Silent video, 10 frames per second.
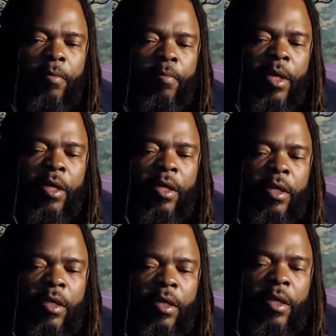but
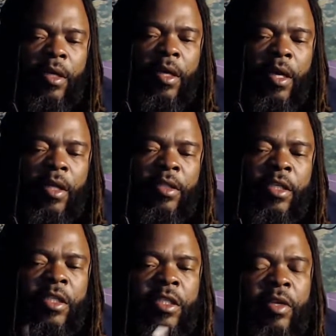
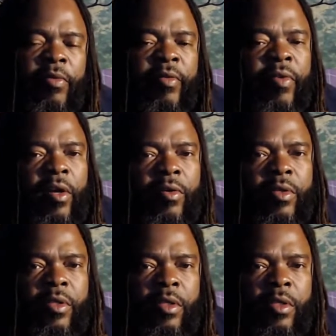this is in reverse.